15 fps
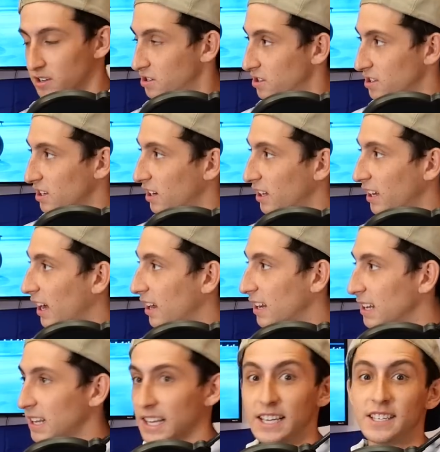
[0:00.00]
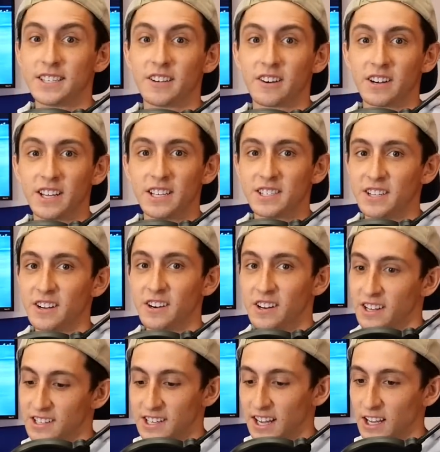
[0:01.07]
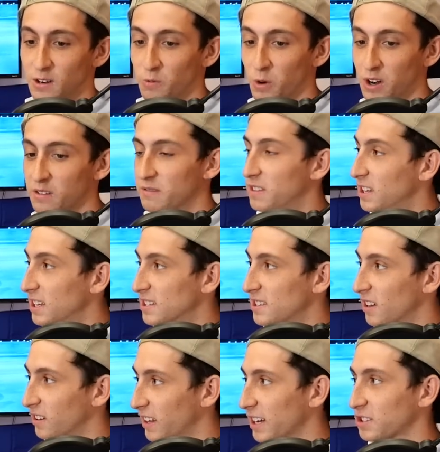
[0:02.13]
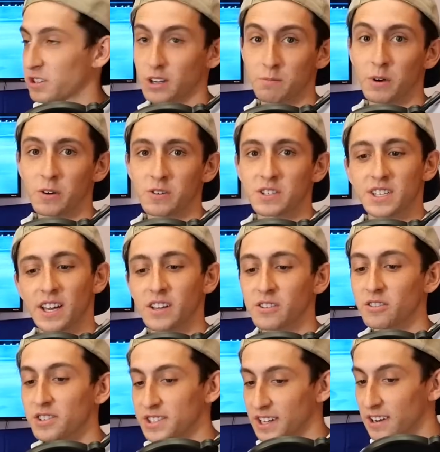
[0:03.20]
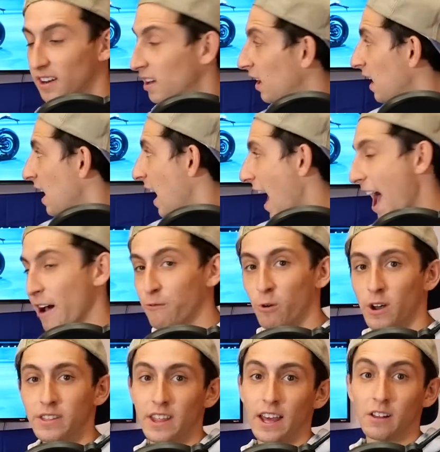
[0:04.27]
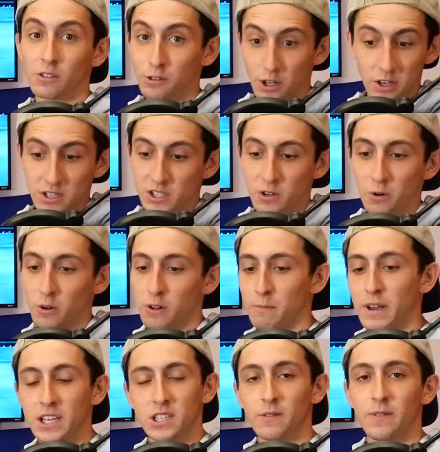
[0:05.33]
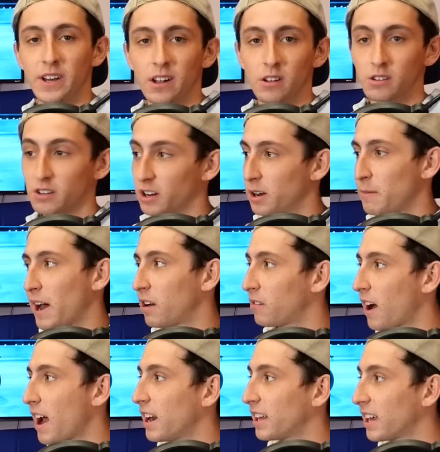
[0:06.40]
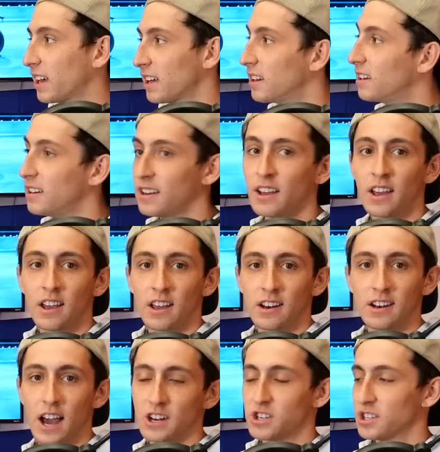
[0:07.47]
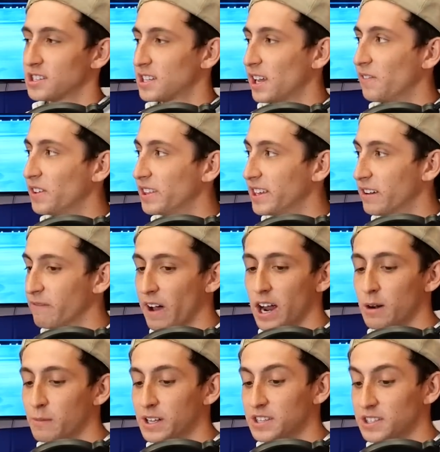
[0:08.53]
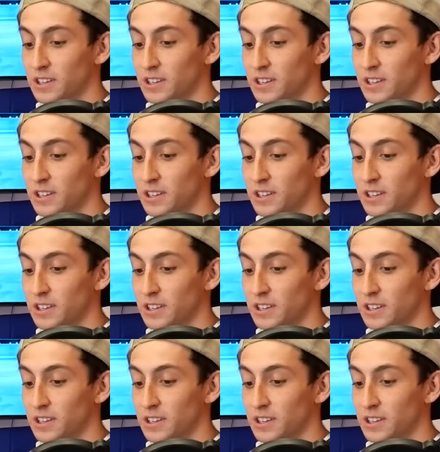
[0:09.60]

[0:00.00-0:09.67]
It's just gonna get easier and easier to attain one of these electric motorcycles and have one that looks cool and makes you feel good about riding it and not just saving the environment.